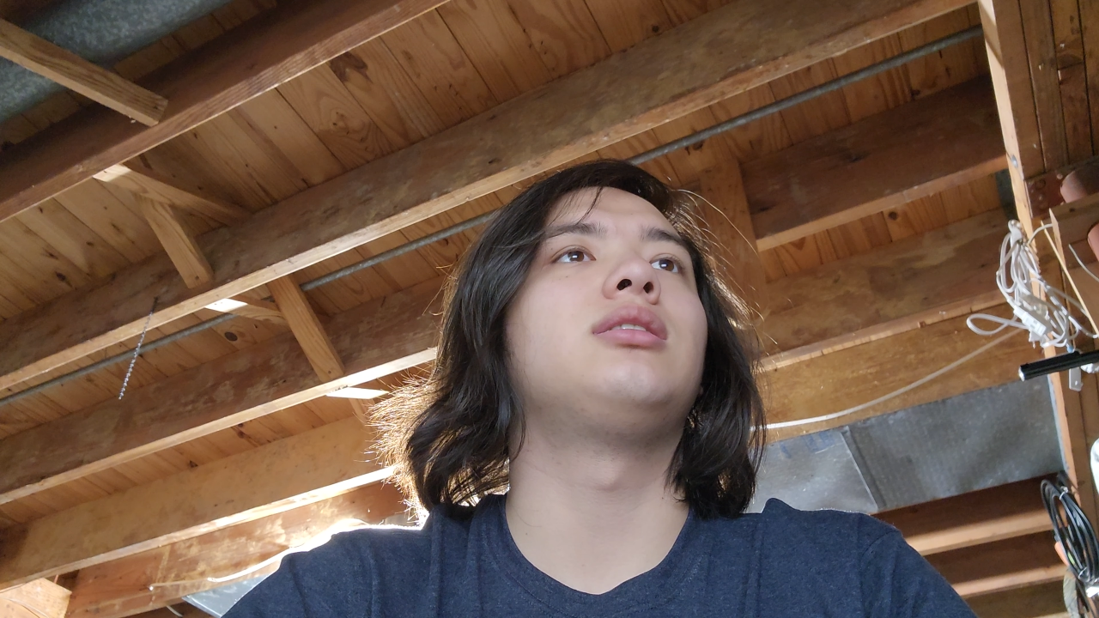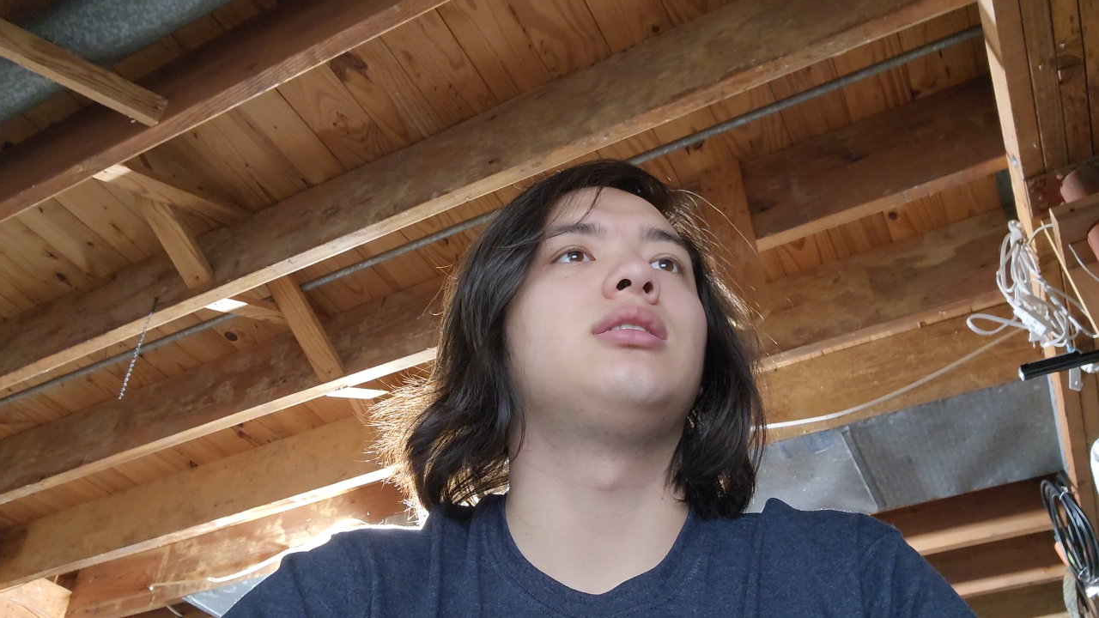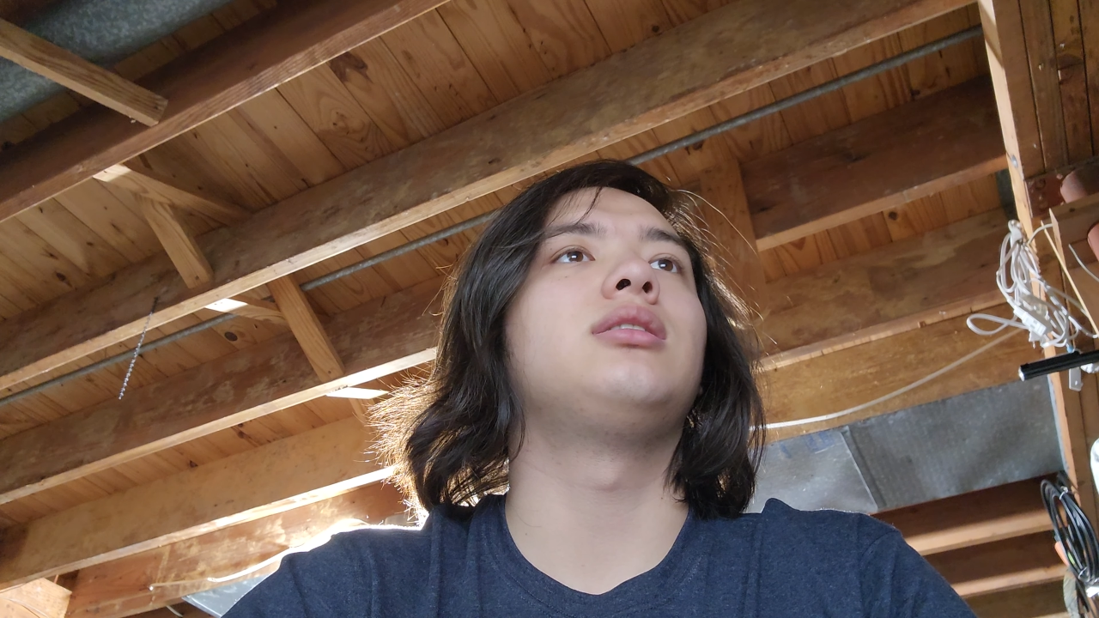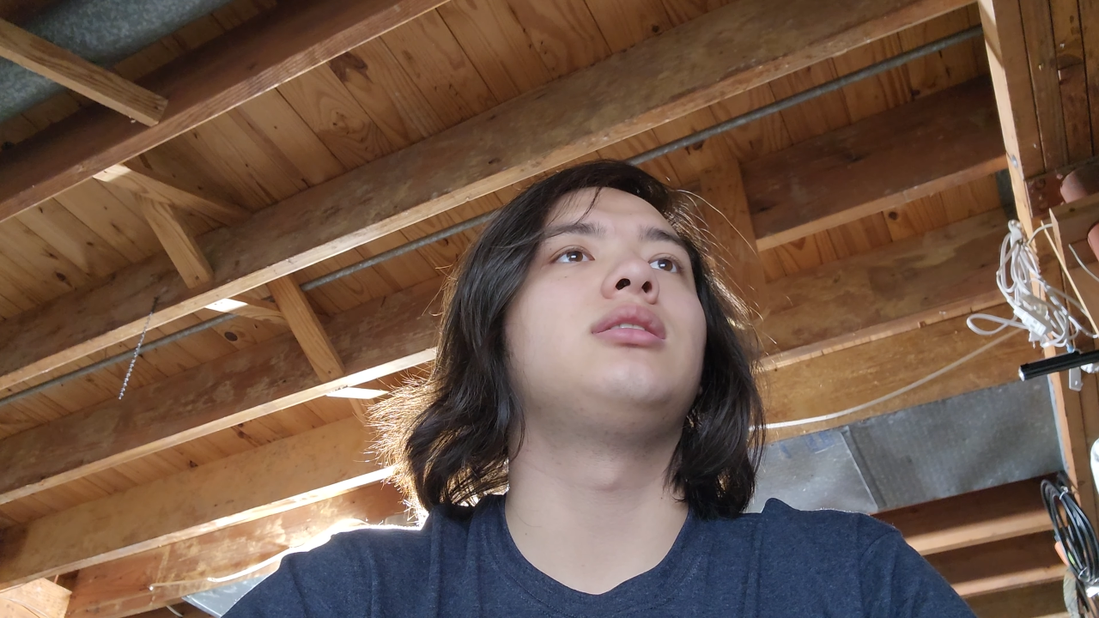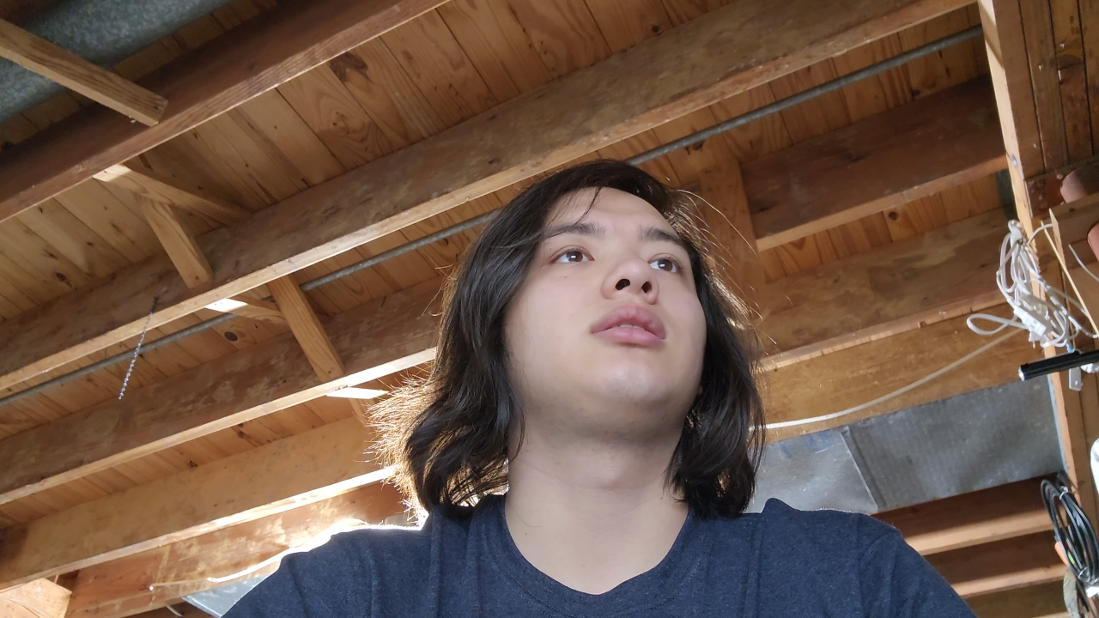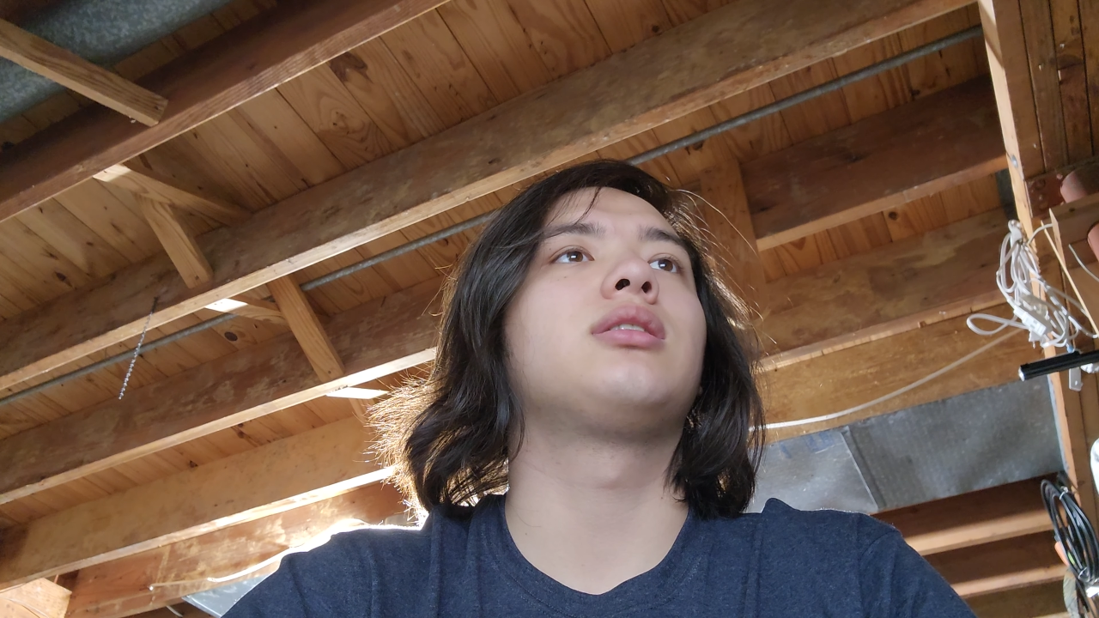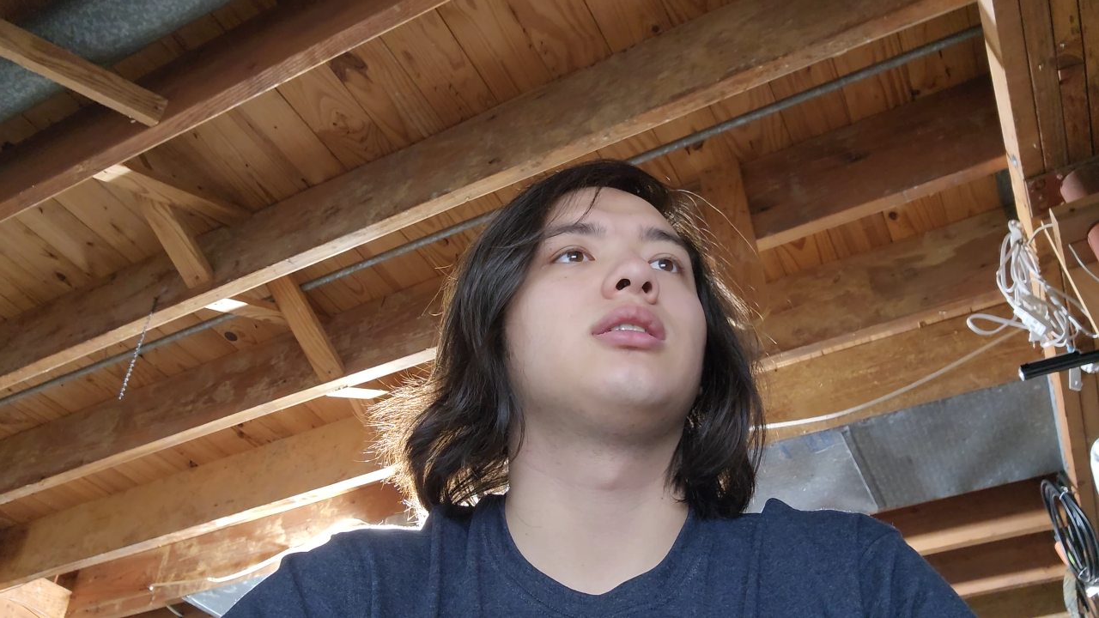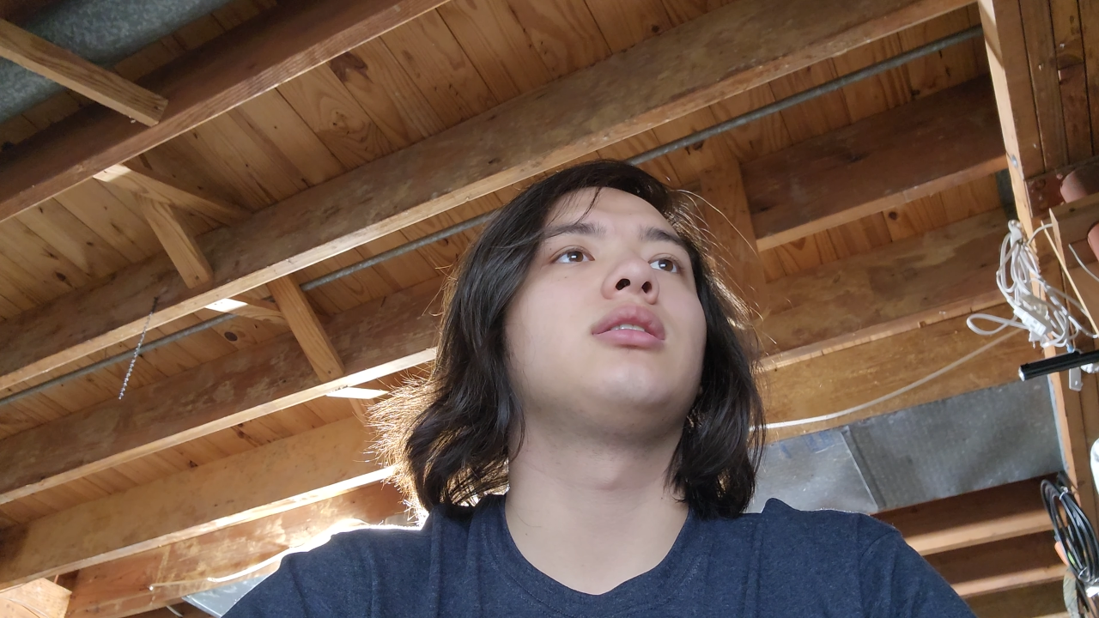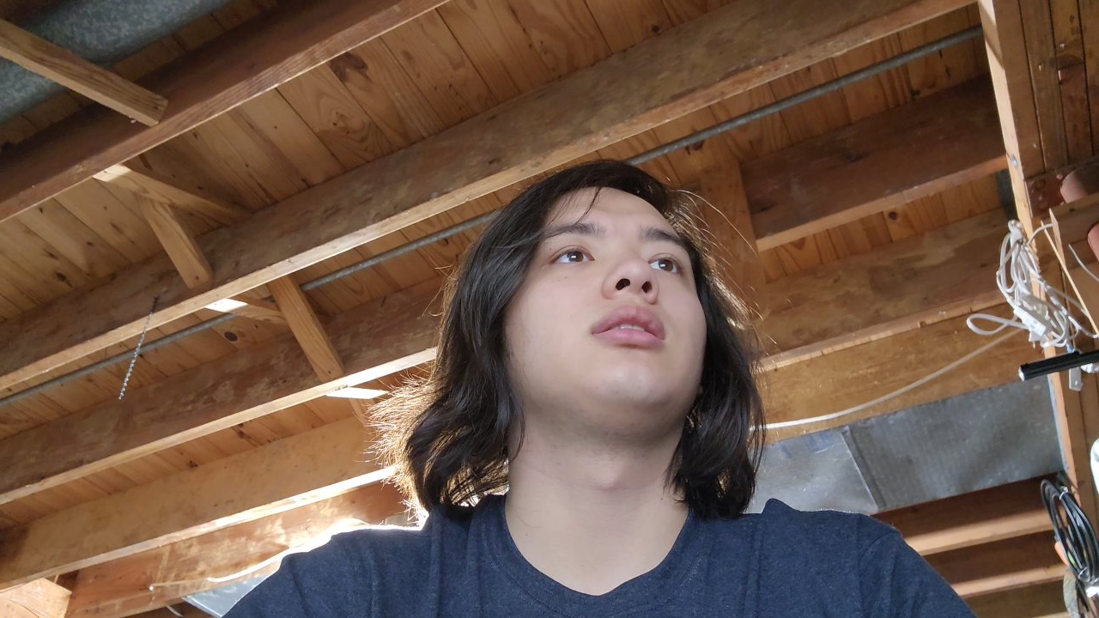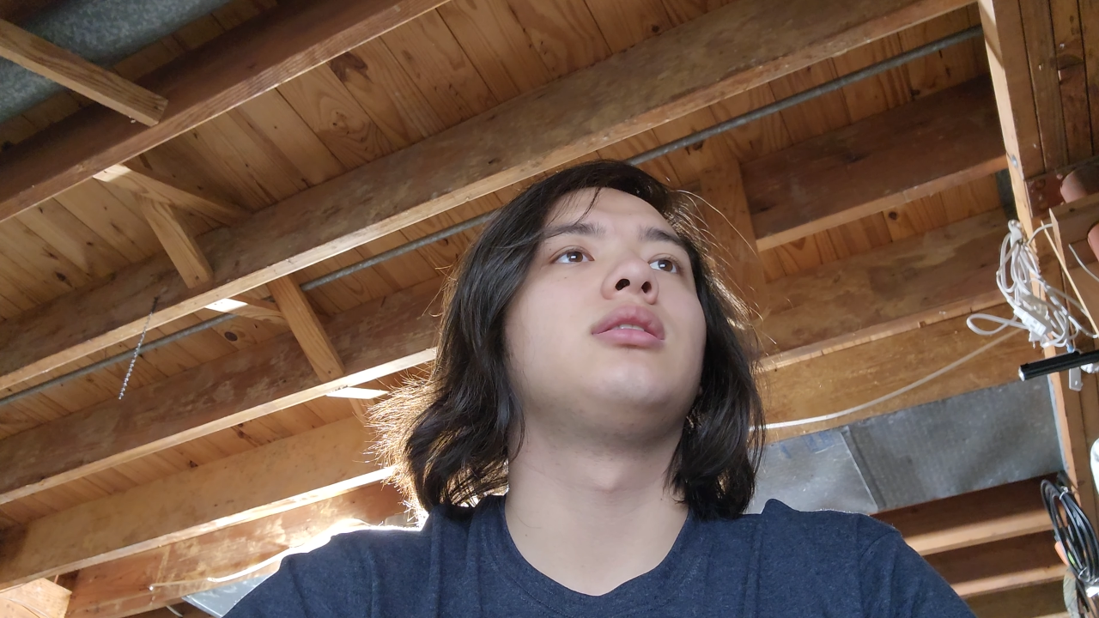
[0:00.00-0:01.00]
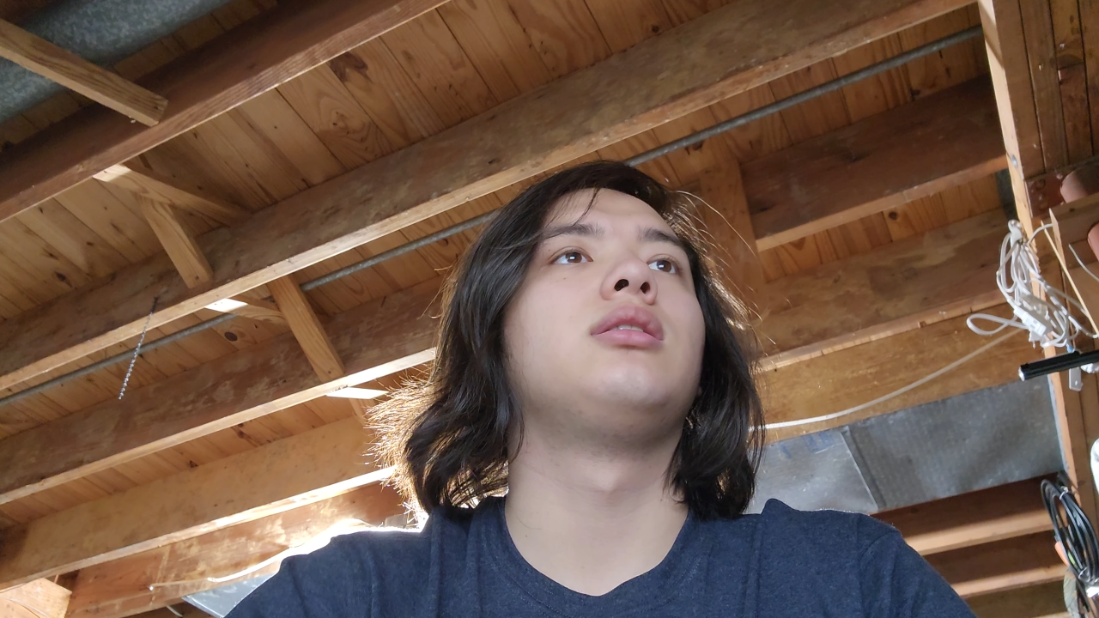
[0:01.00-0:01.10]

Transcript: sell it, okay.